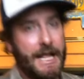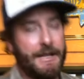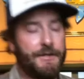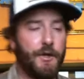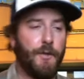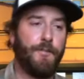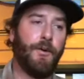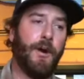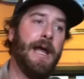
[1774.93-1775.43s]

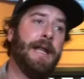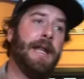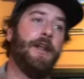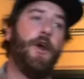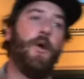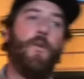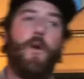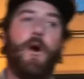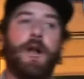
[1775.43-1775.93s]
So brand, I
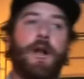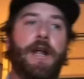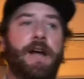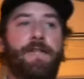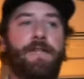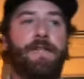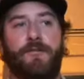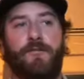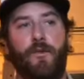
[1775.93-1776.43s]
don't want to
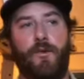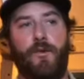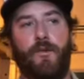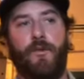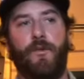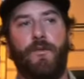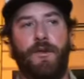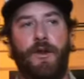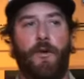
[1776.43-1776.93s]
ever,
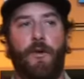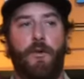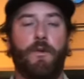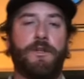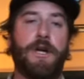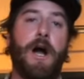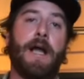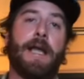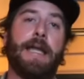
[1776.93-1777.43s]
you know, when we're
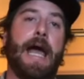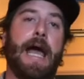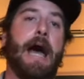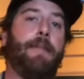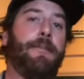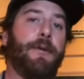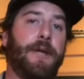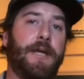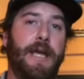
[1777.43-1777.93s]
talking
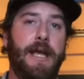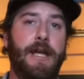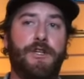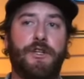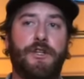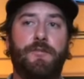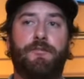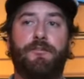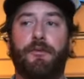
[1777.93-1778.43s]

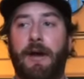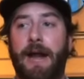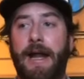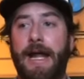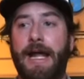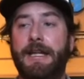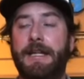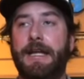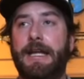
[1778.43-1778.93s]
application,
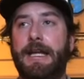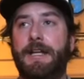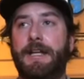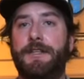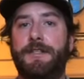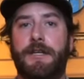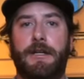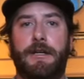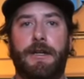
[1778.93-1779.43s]
brand
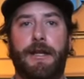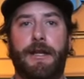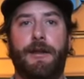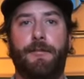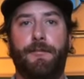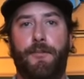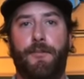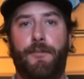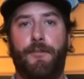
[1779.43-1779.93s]
isn't
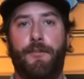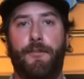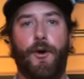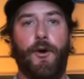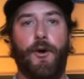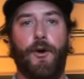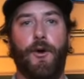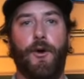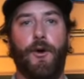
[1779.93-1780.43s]
an
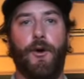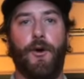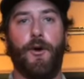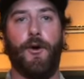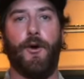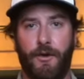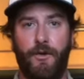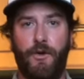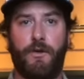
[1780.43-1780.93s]
important, you
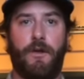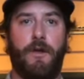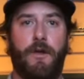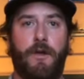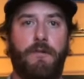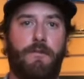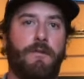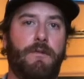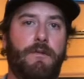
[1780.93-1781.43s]
know,
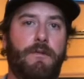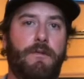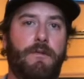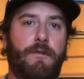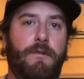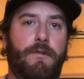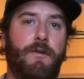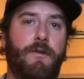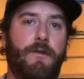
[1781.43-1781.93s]

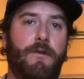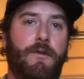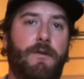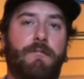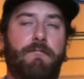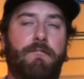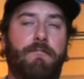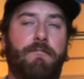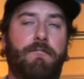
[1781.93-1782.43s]

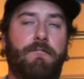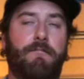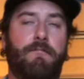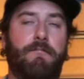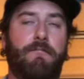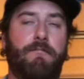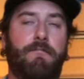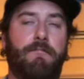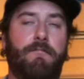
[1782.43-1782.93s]
point of the
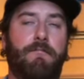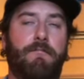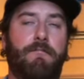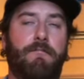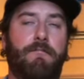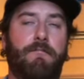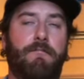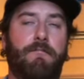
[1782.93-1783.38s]
conversation.